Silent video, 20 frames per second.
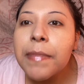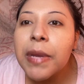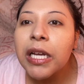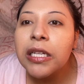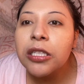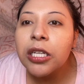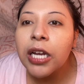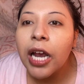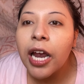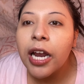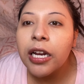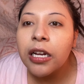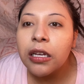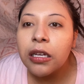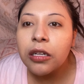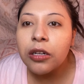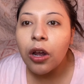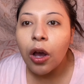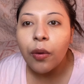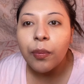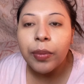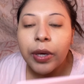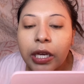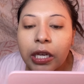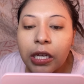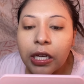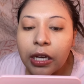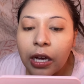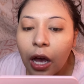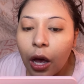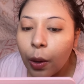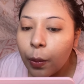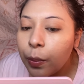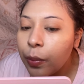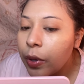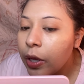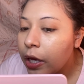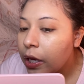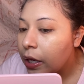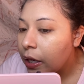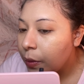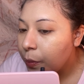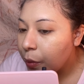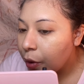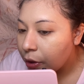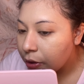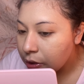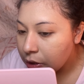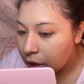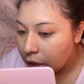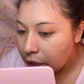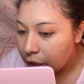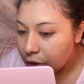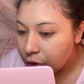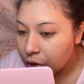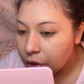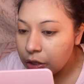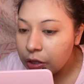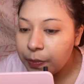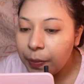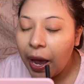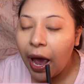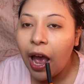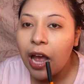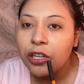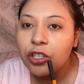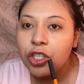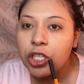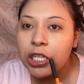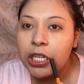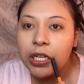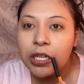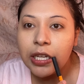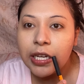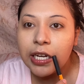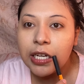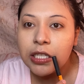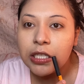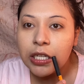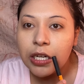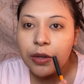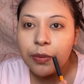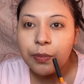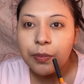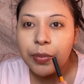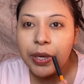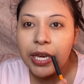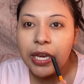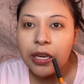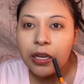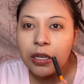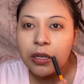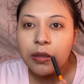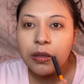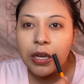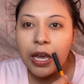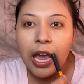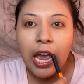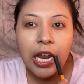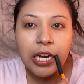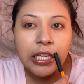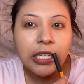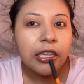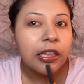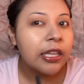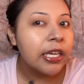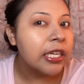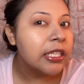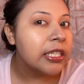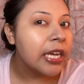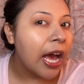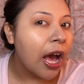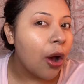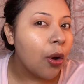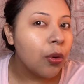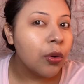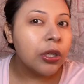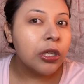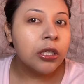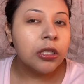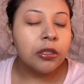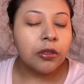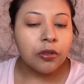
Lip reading: it's kind of not picking up, but in person it's just patchy, like it didn't pick anything down.